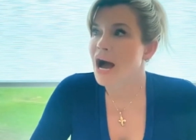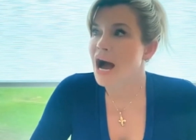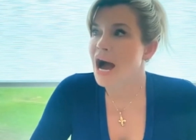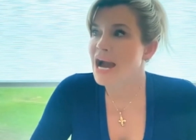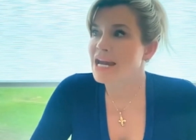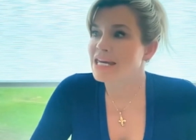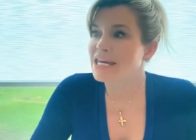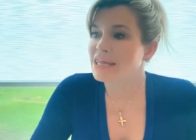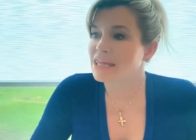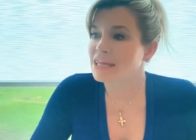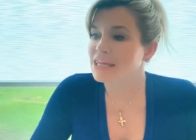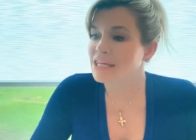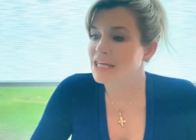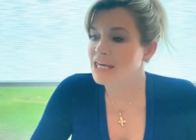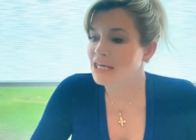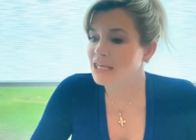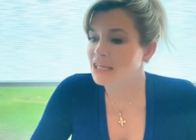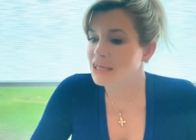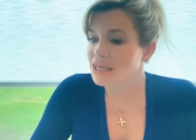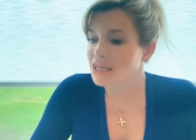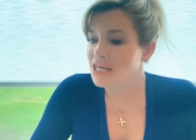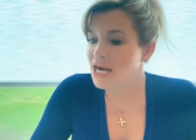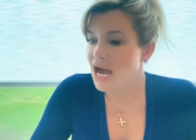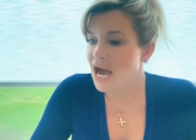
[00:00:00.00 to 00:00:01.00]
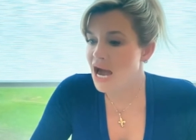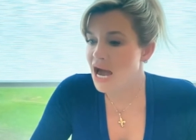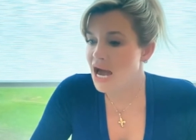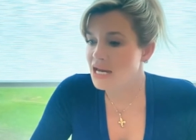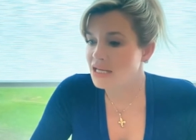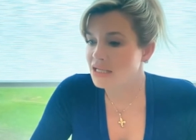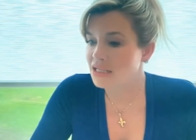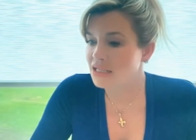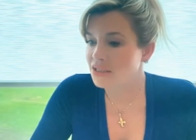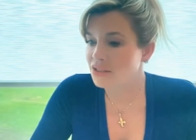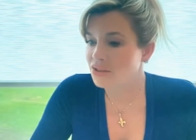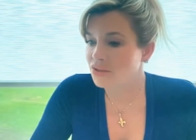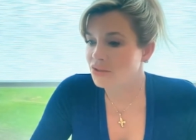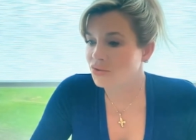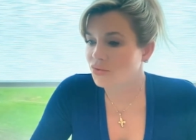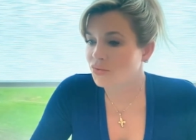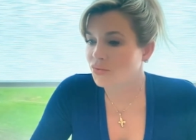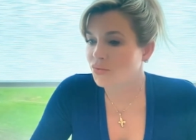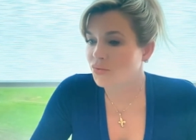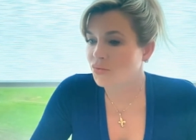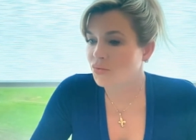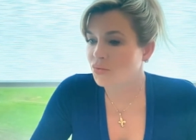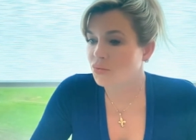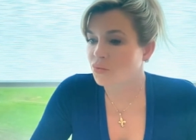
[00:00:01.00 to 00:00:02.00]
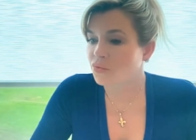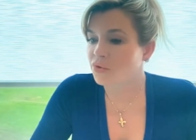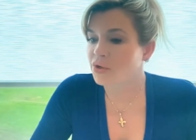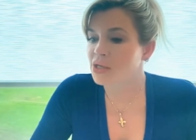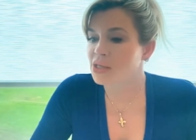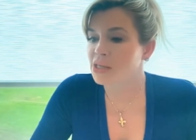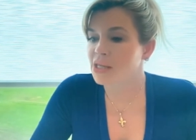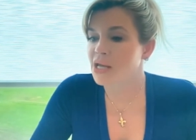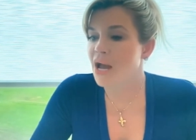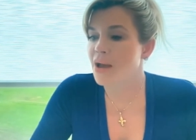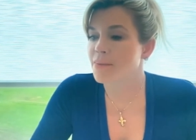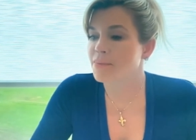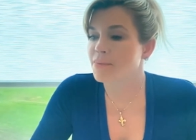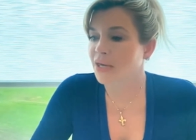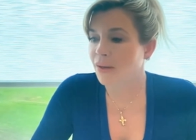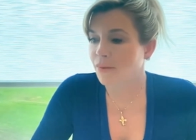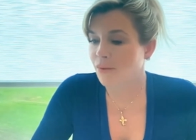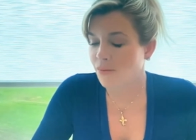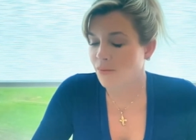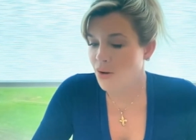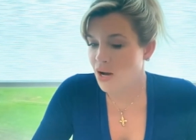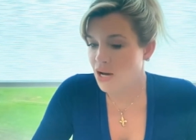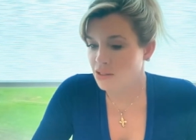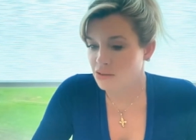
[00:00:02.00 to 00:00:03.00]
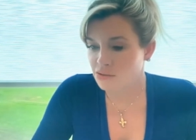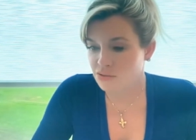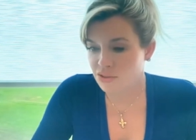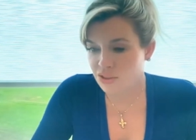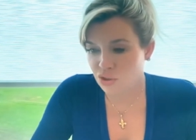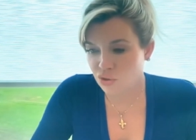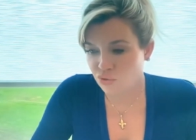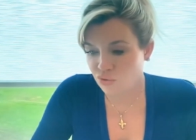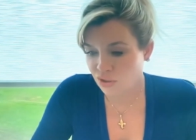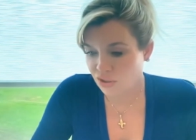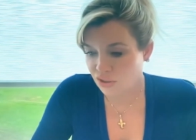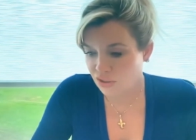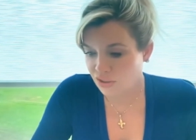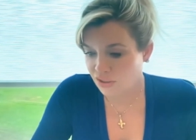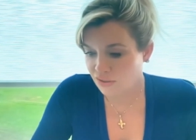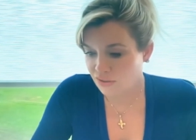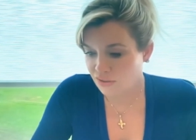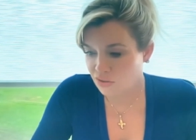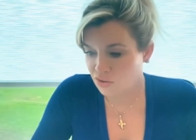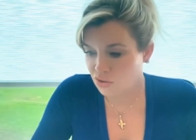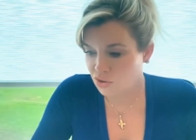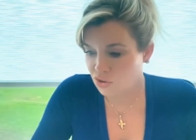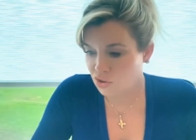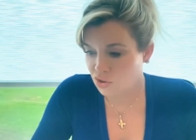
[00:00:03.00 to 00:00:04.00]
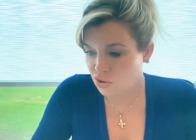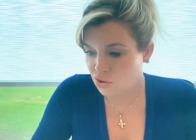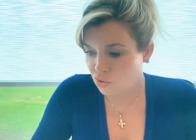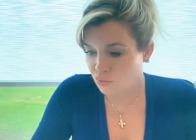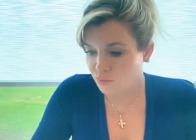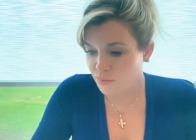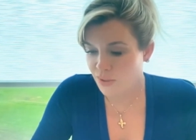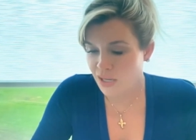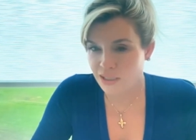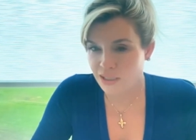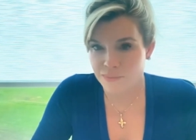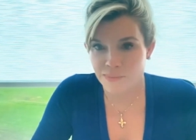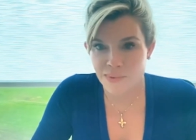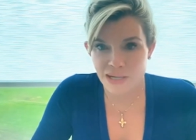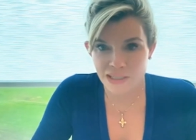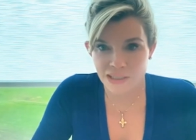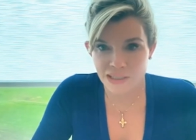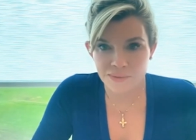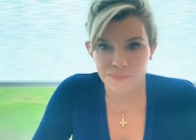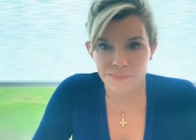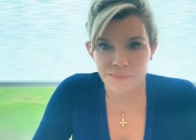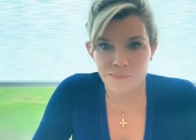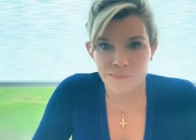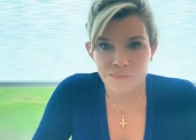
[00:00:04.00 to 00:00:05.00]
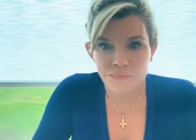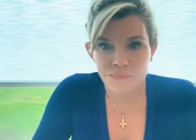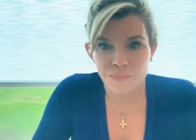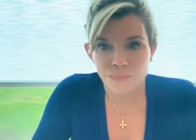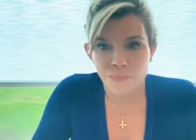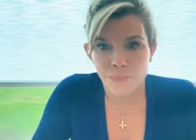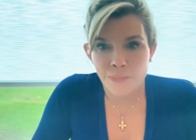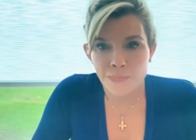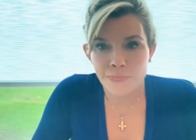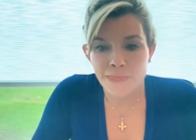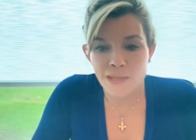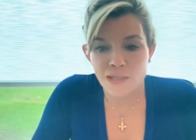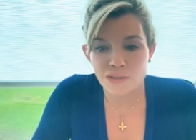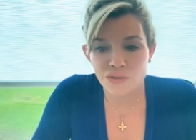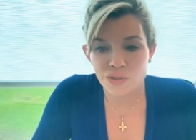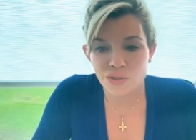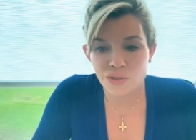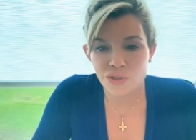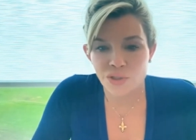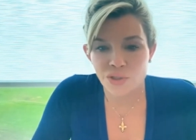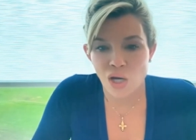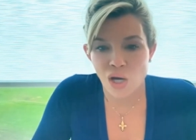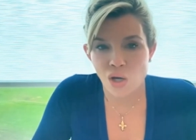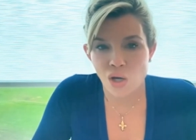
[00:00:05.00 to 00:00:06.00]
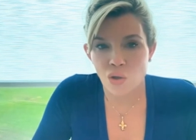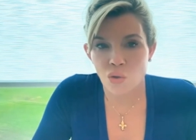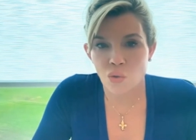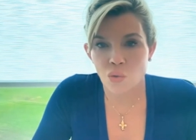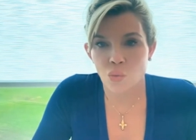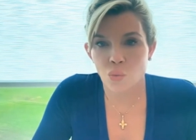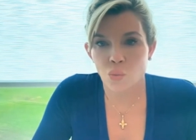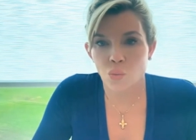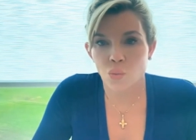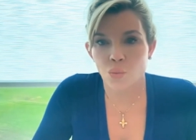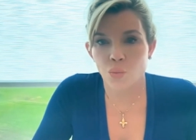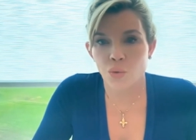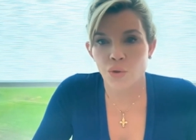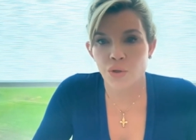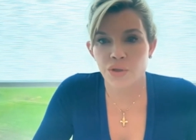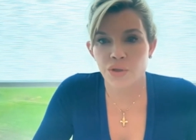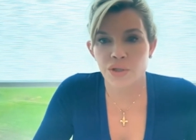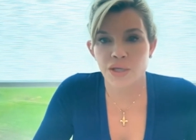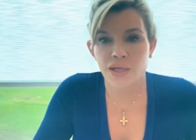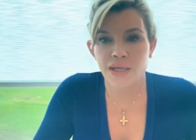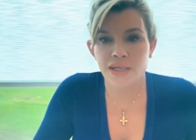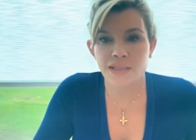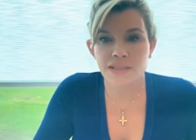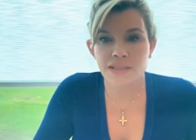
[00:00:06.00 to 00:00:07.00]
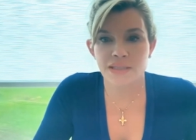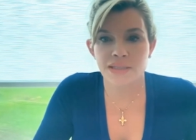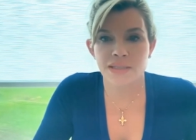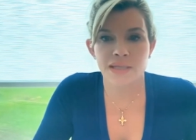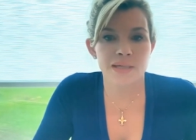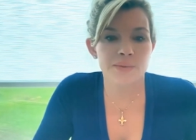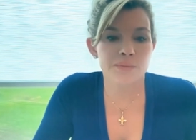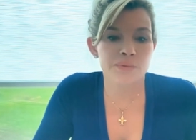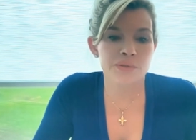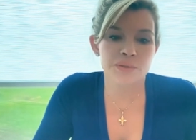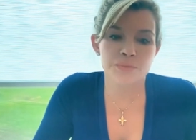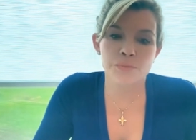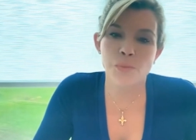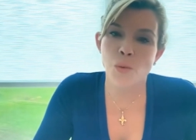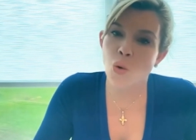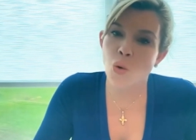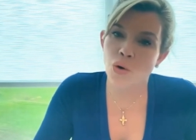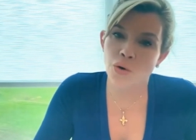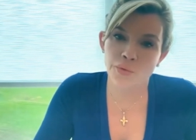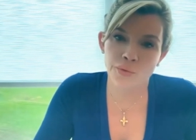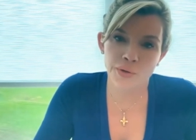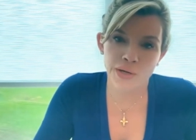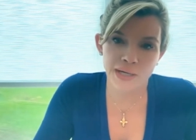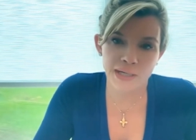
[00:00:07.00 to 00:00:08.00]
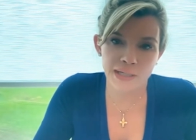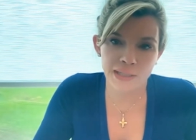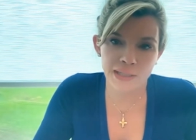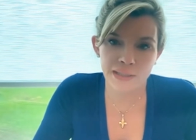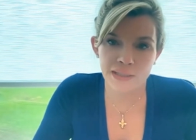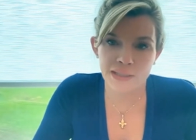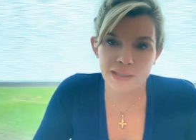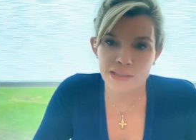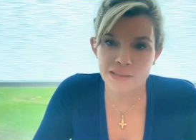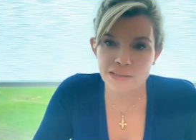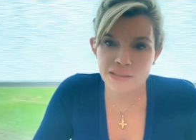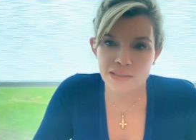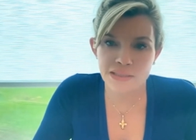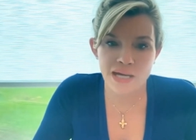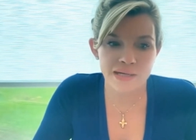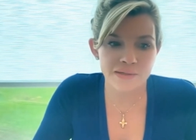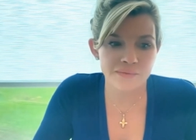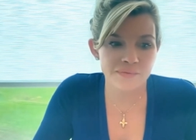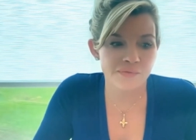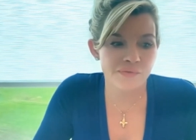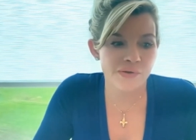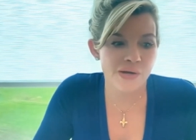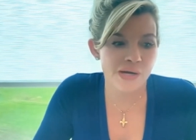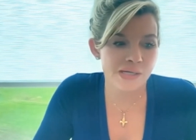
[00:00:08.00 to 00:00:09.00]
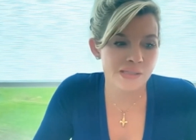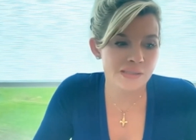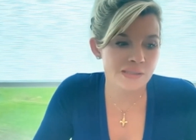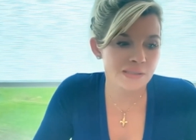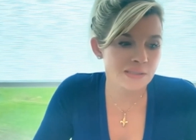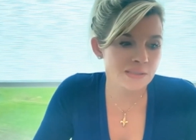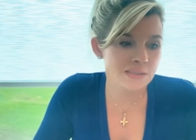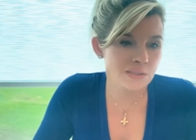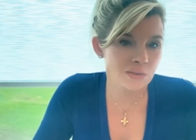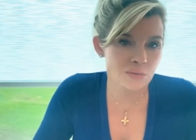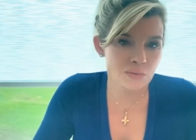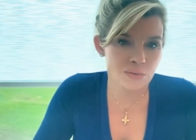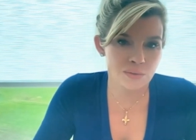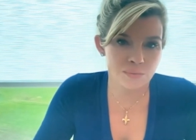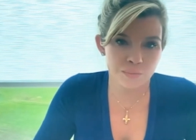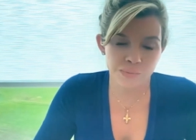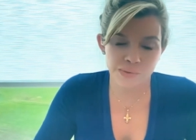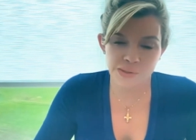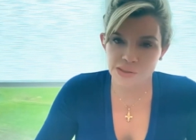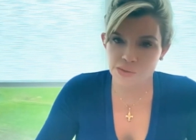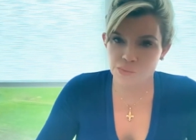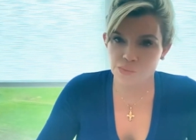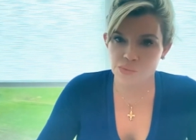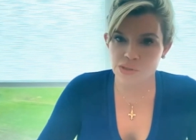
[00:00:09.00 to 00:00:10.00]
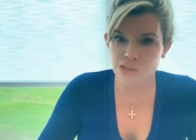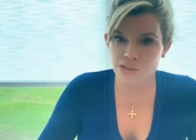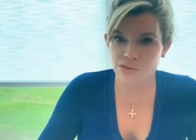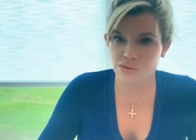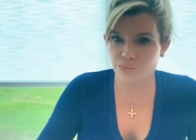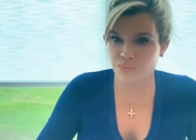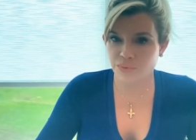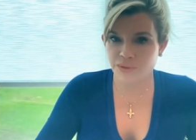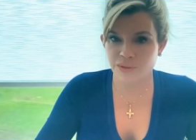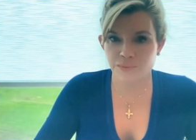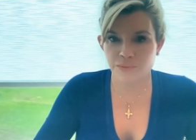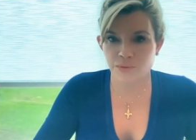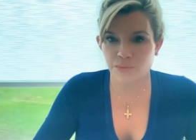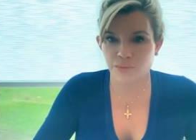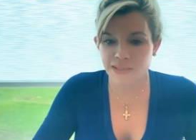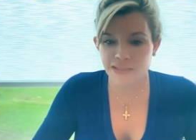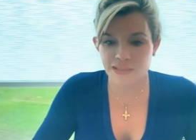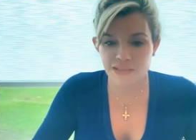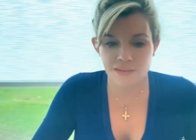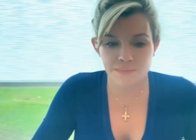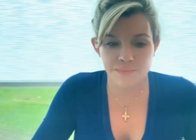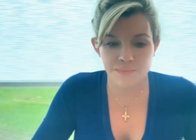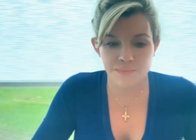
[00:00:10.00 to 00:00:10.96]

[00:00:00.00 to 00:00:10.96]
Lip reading: I think that really I became a model strictly to make money. So it was boring. It's not fun to compete with other people based